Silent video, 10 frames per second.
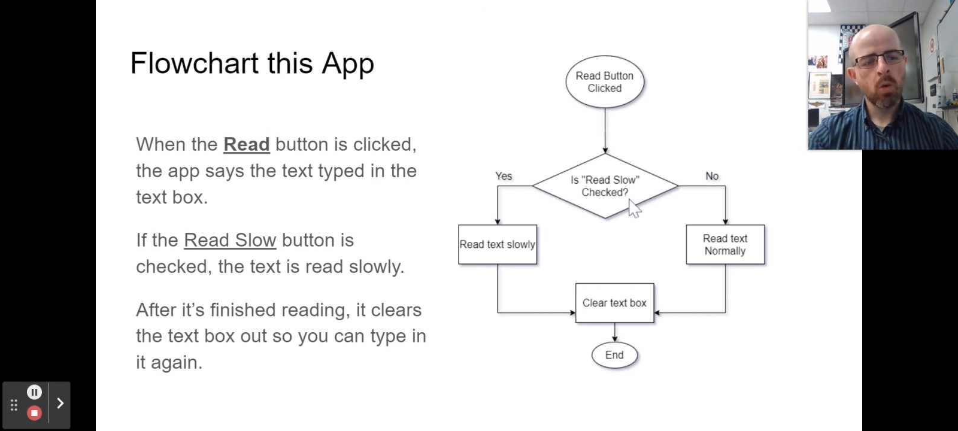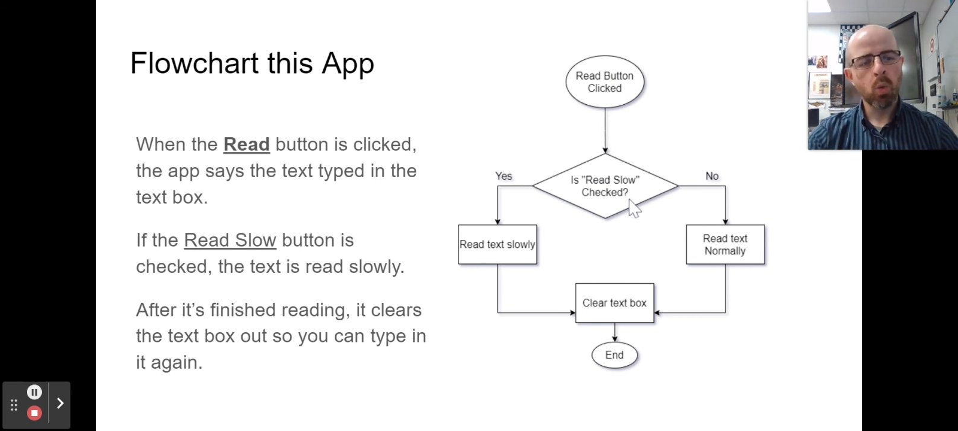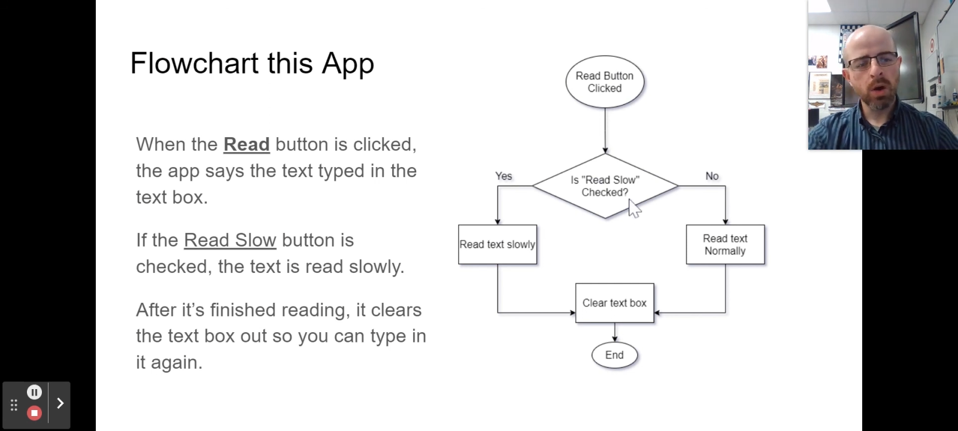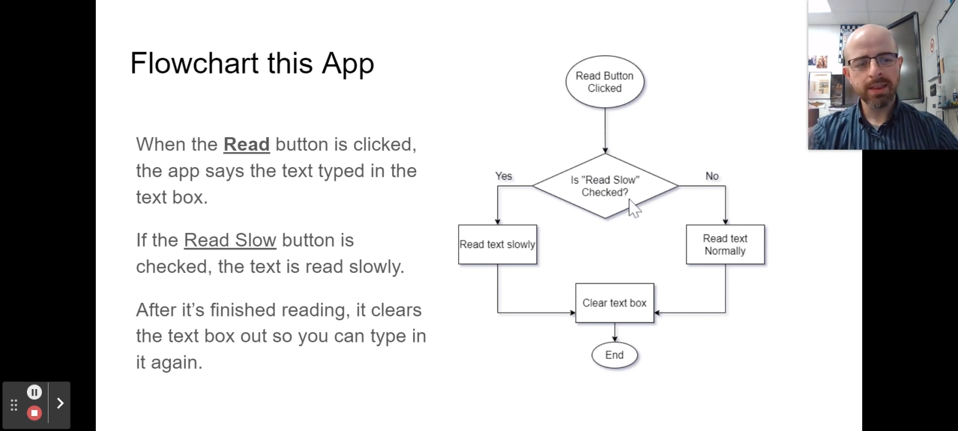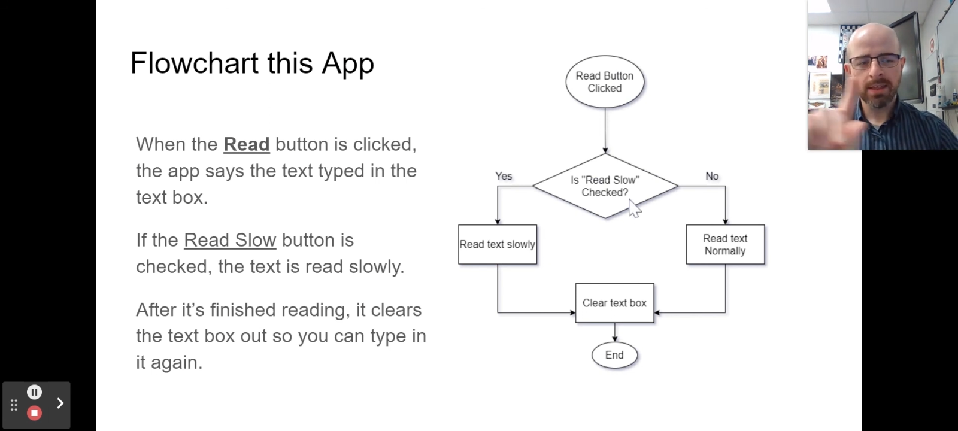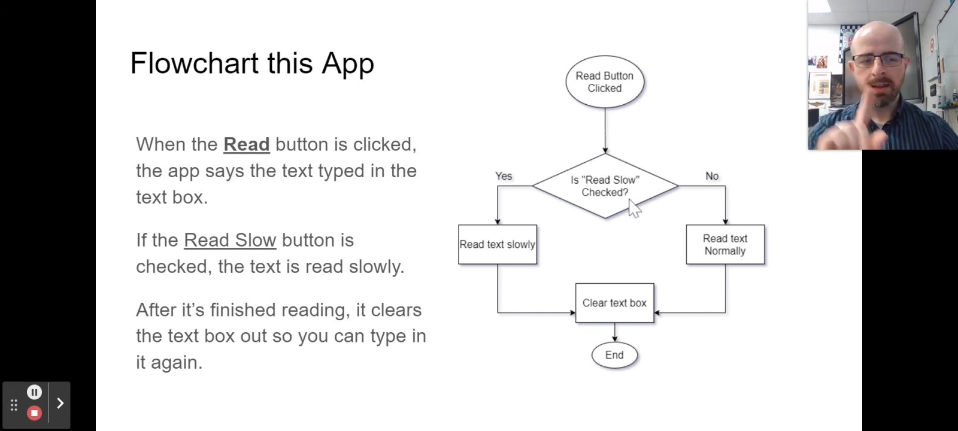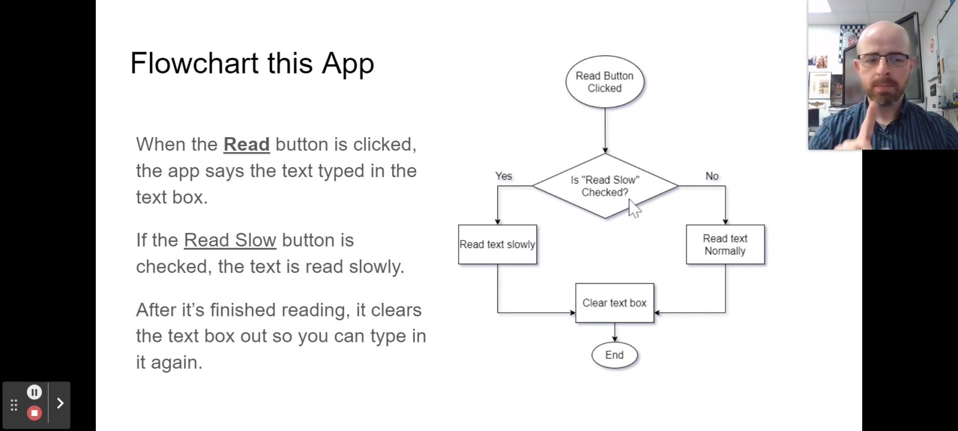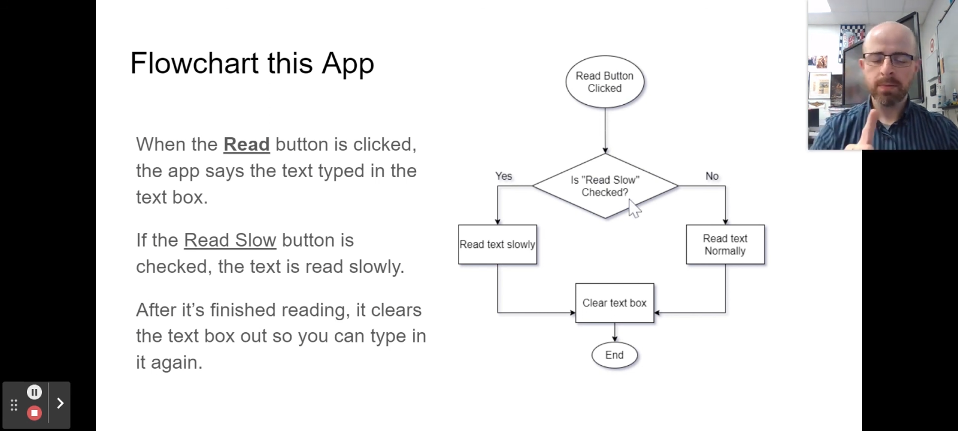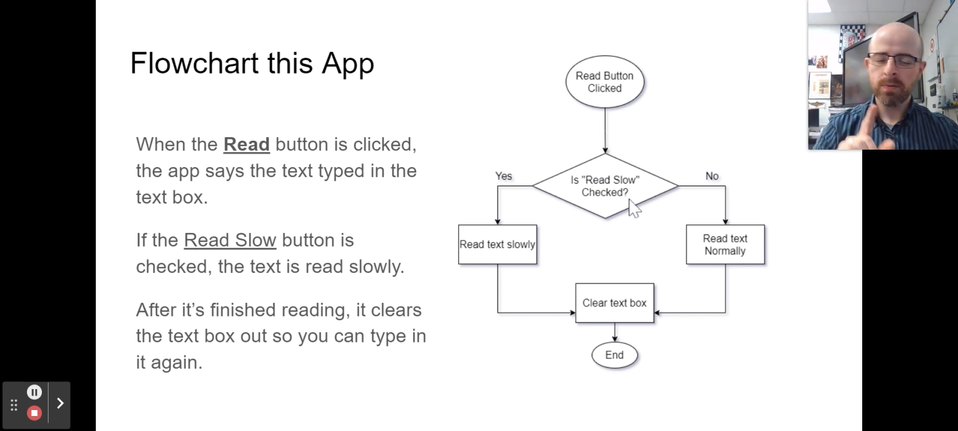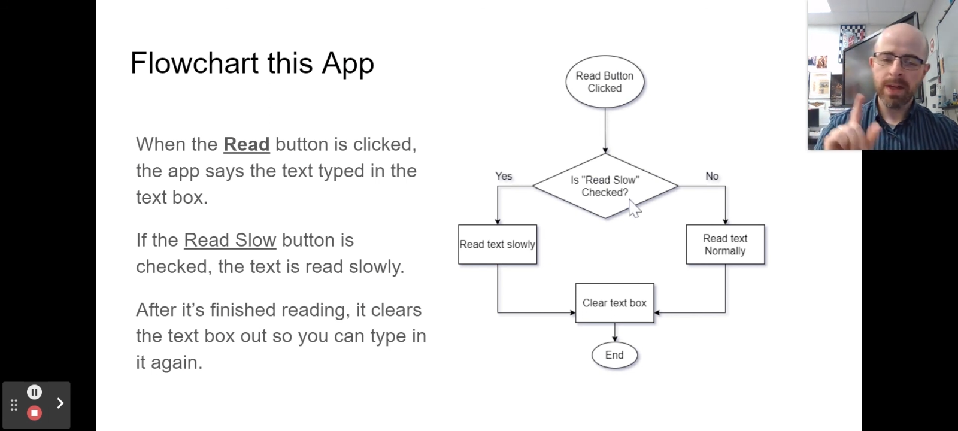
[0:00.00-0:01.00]
One
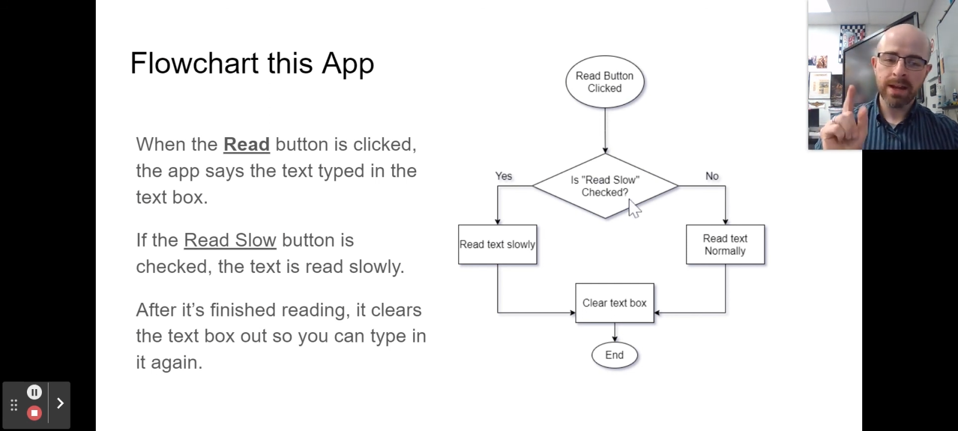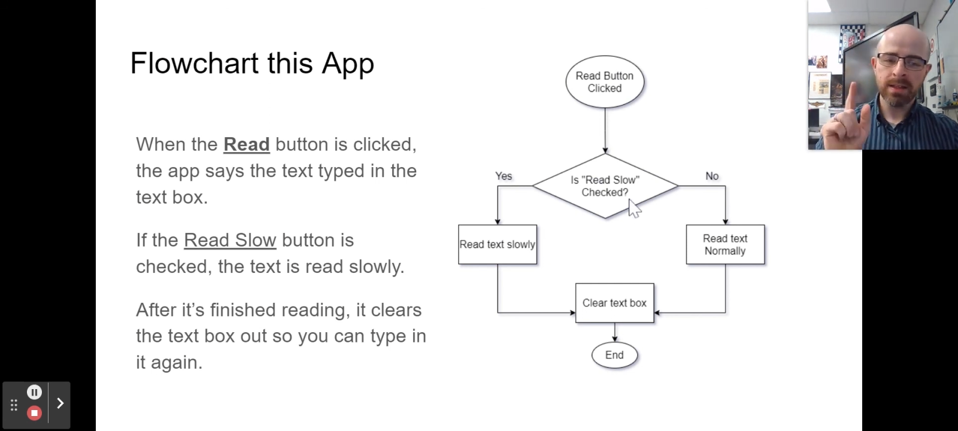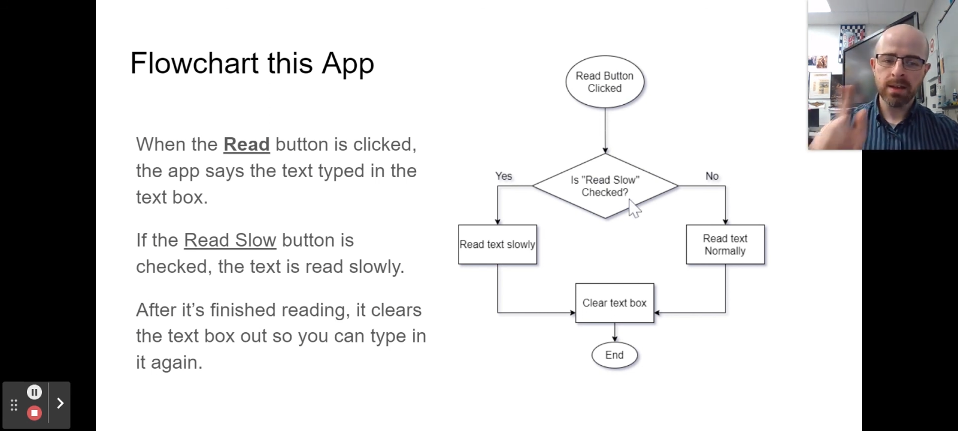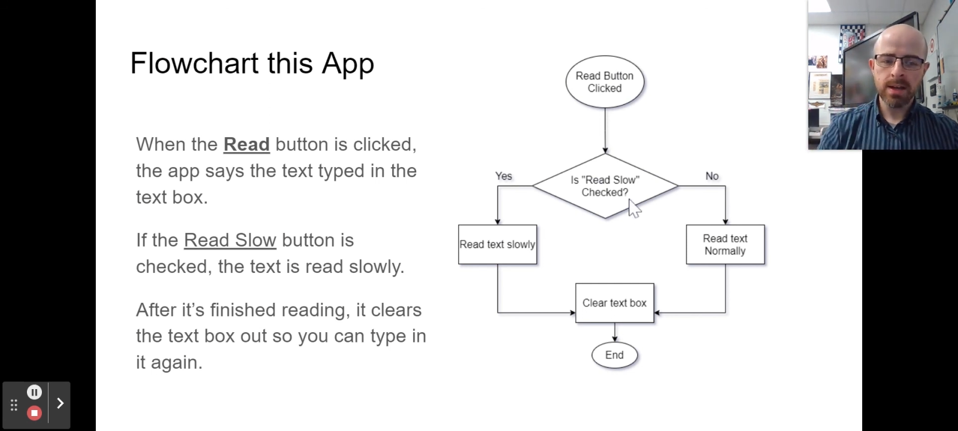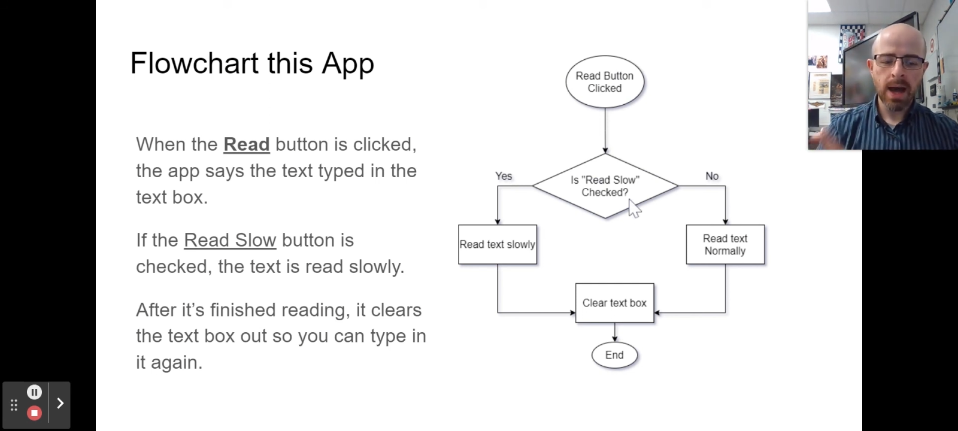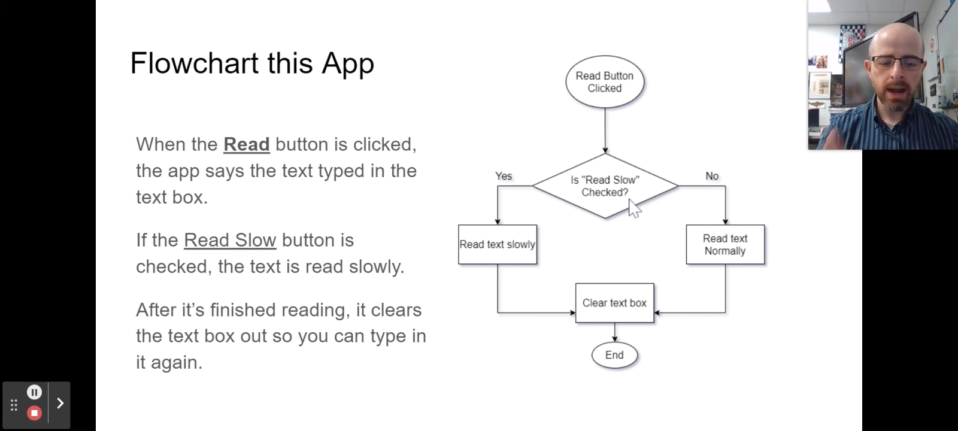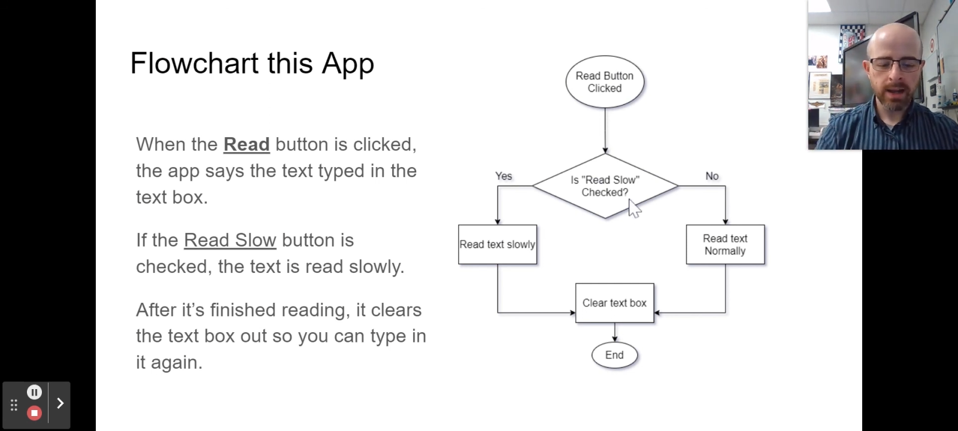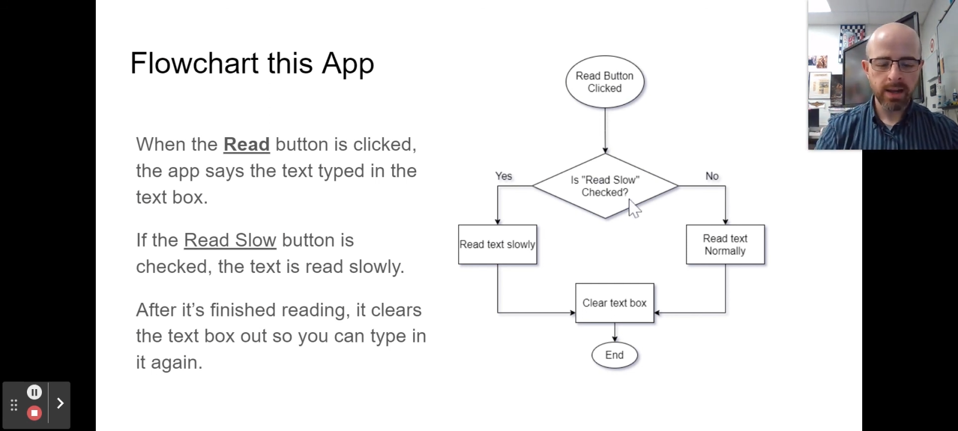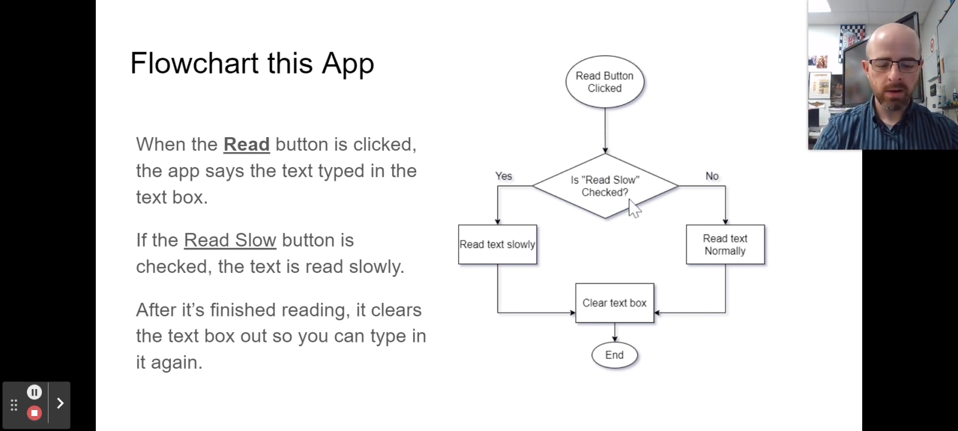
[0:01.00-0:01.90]
step that is not